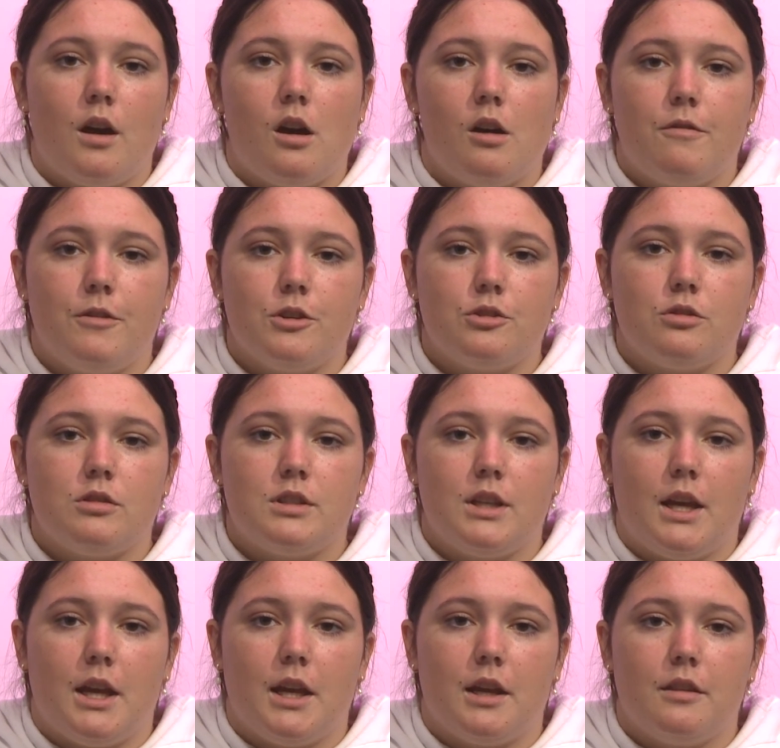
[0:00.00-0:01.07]
Officials
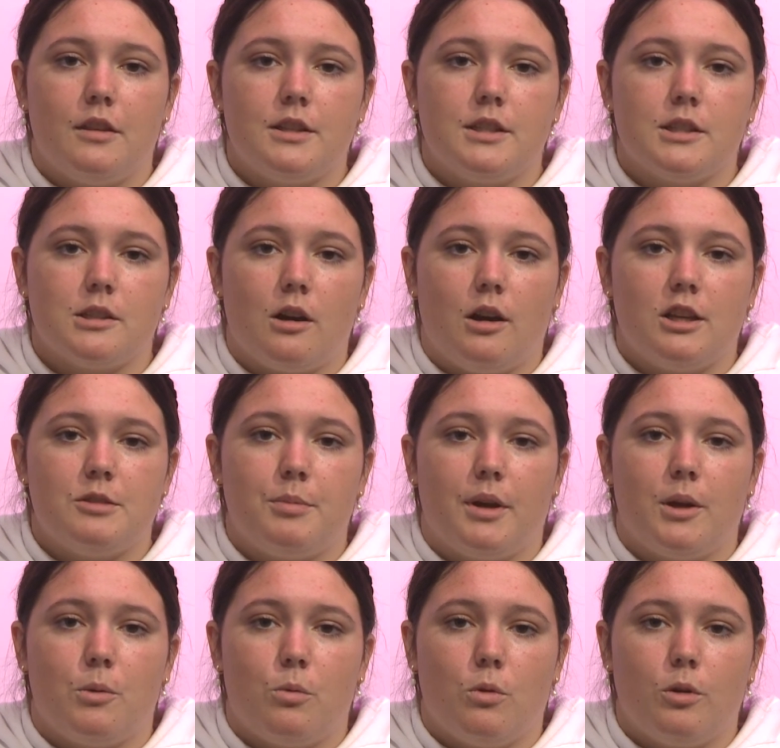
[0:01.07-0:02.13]
say this is caused by
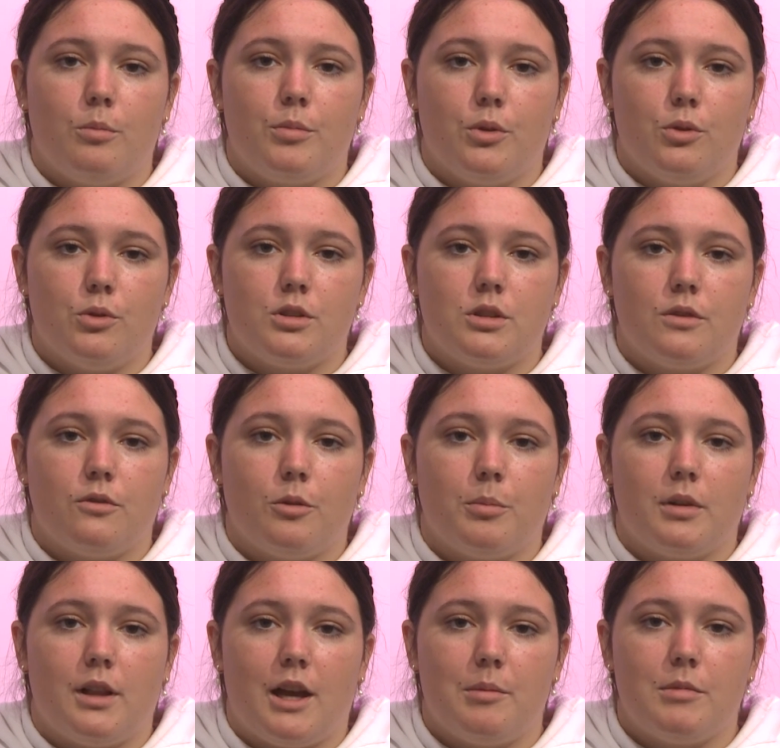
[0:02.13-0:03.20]
a warm boost from
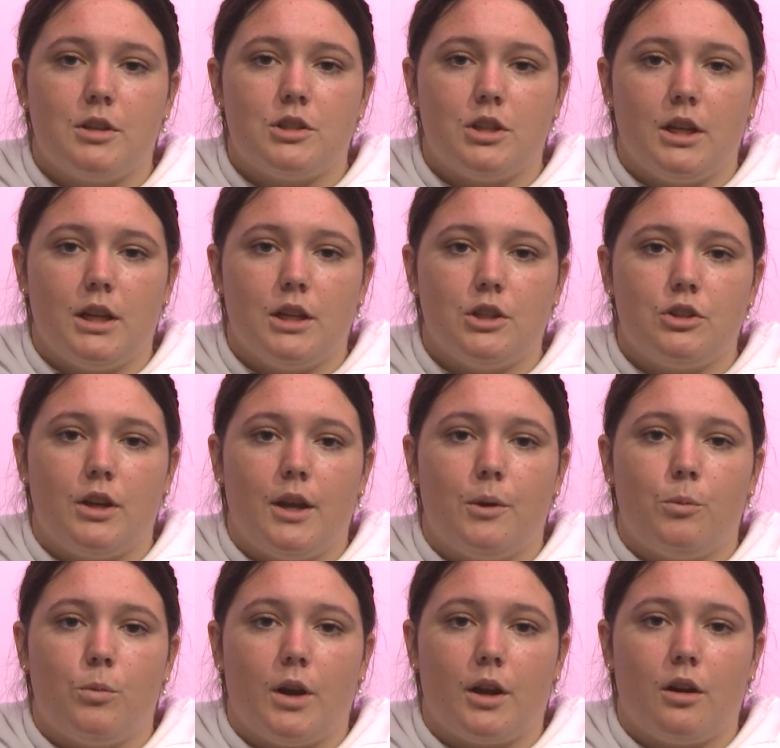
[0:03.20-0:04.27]
climate change
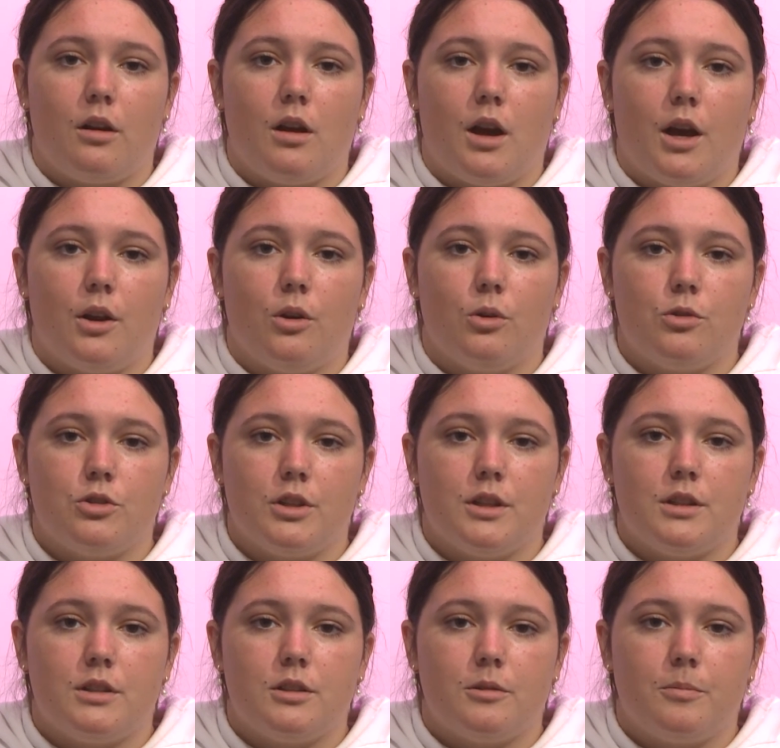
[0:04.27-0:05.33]
and record hot
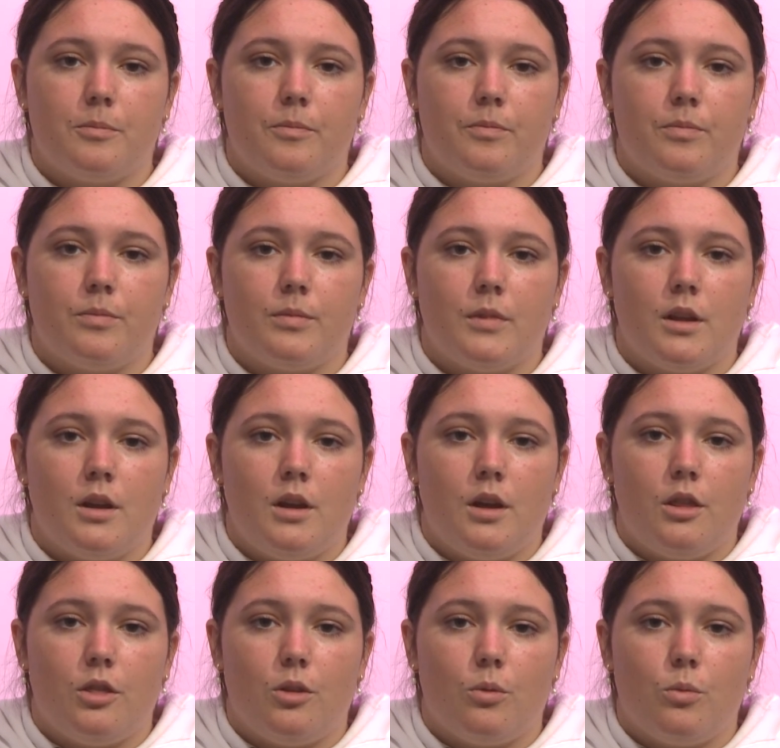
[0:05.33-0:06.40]
oceans.
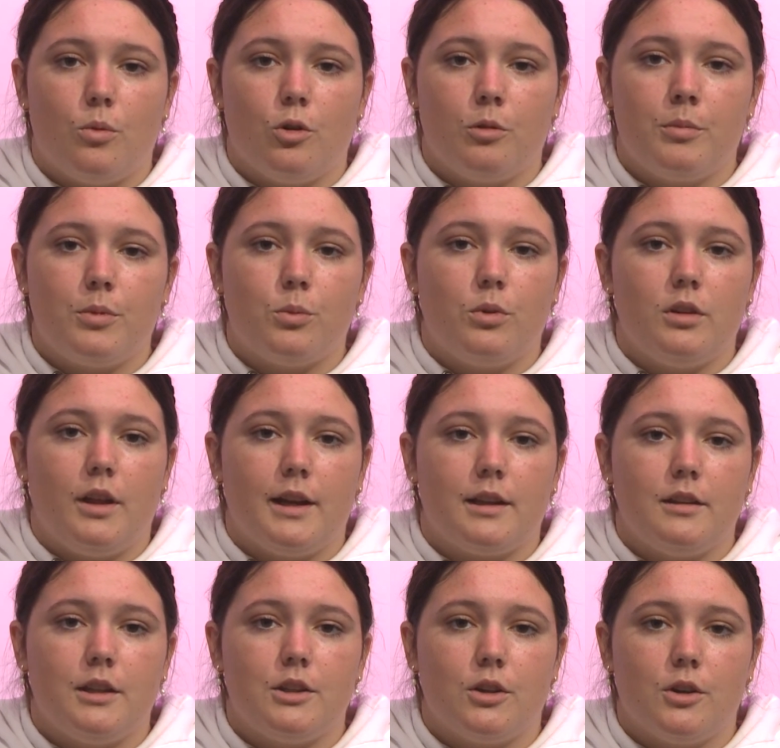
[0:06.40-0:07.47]
The warmth will
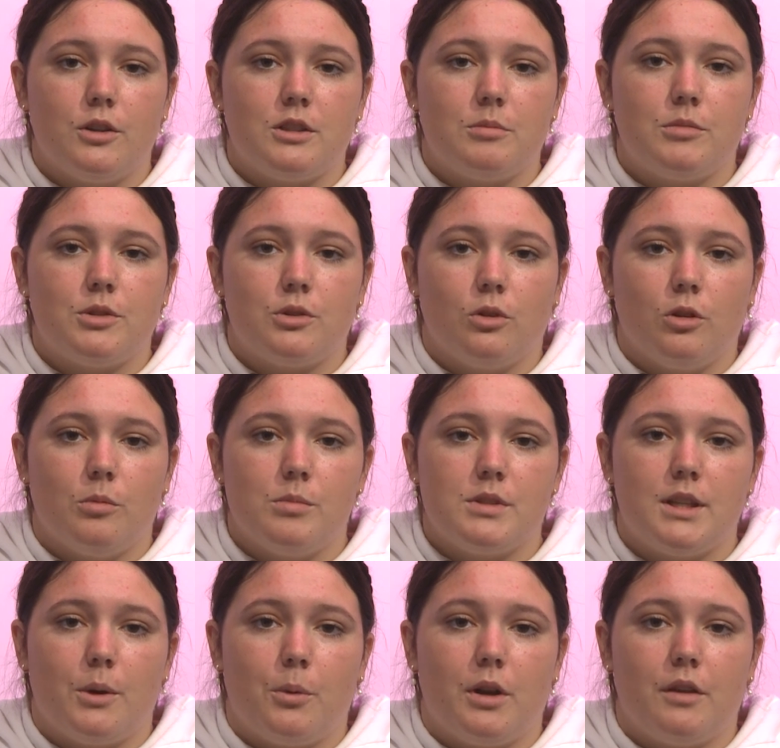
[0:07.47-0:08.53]
likely turn some storms
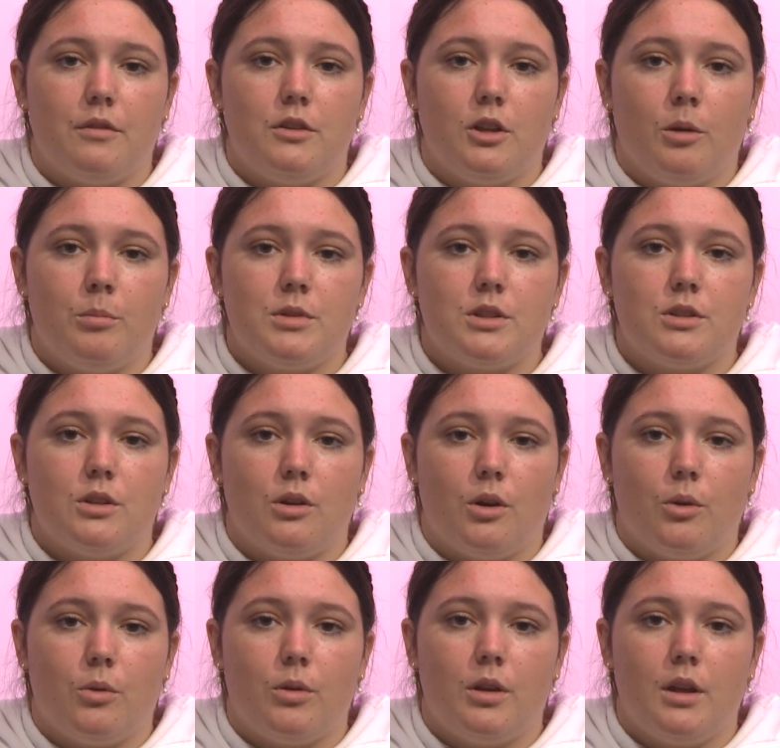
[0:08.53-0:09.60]
that would have dumped
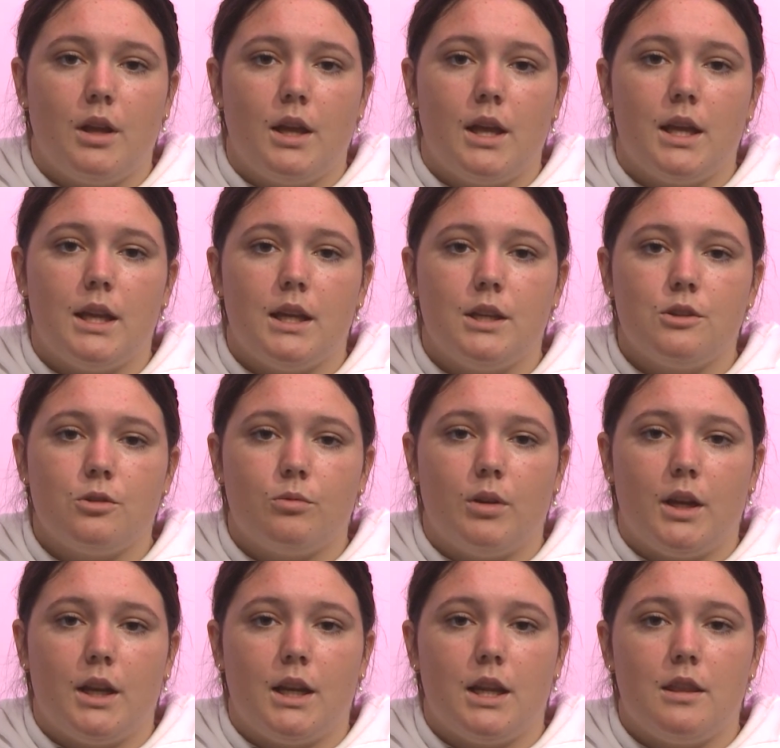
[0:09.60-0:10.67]
snow into
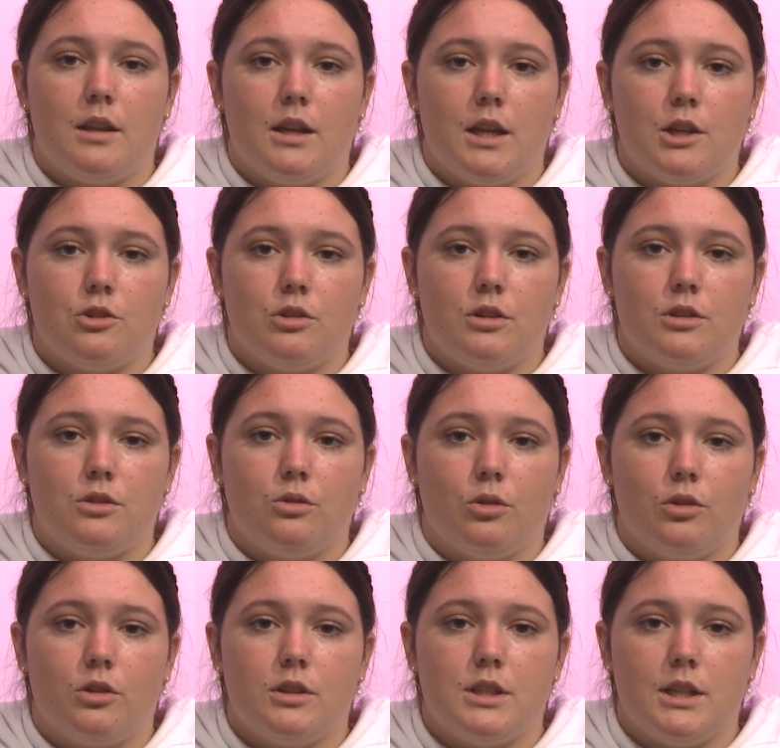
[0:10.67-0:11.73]
rain in the nation's
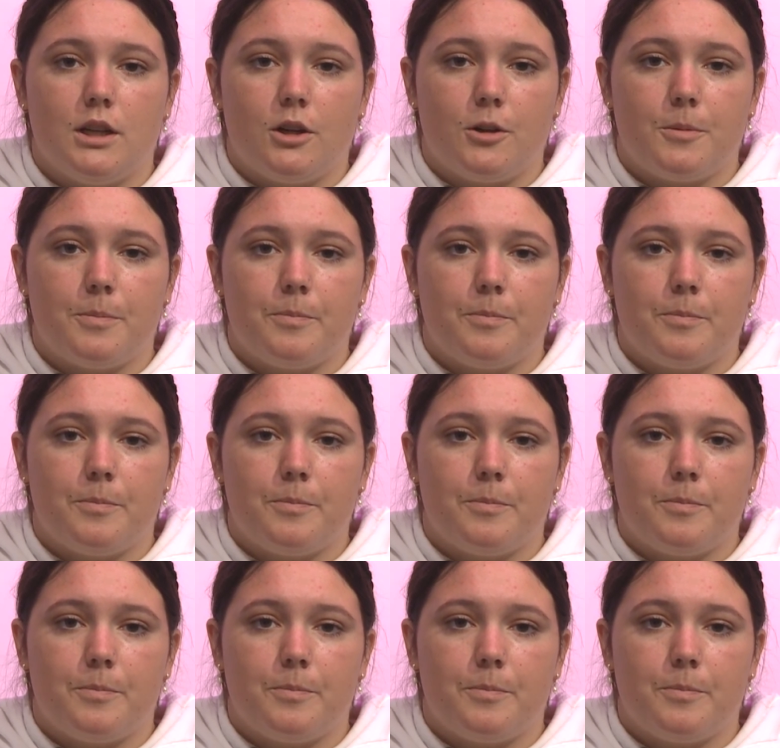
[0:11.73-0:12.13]
northern tier.